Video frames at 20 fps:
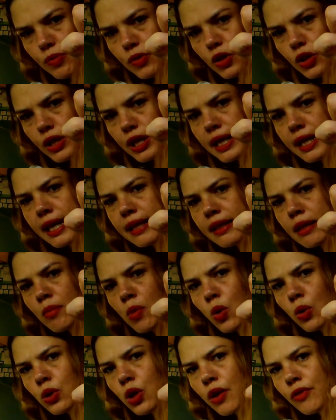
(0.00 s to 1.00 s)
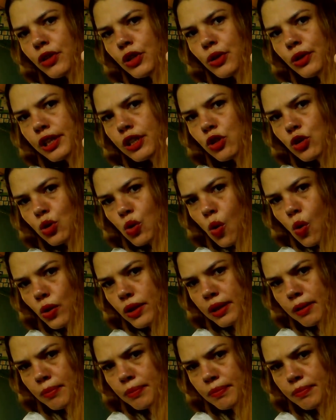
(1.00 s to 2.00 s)
You can get them all over, you can draw
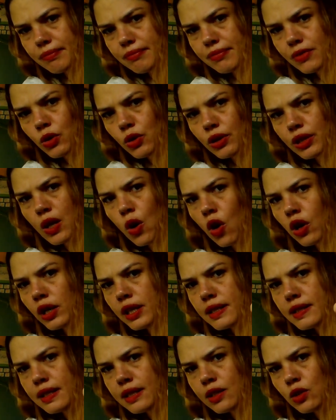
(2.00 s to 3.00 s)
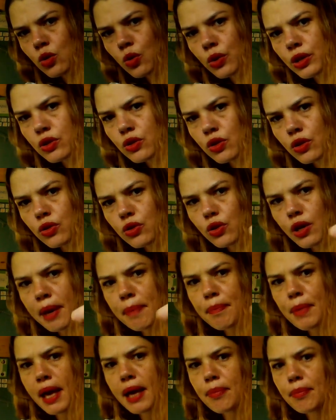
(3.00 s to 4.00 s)
them. You can honestly draw this on scrap
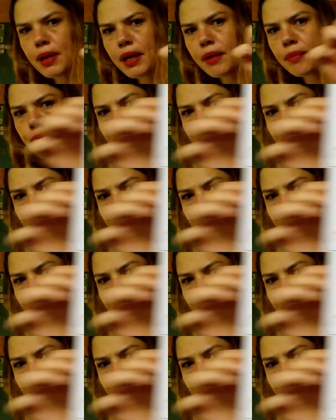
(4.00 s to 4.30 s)
paper,